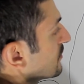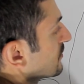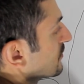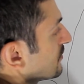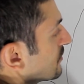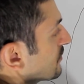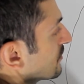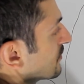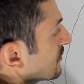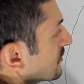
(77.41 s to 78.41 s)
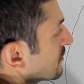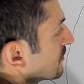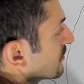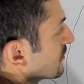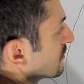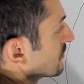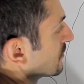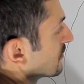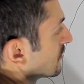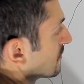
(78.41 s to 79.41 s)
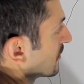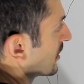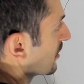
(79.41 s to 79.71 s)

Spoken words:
(silence)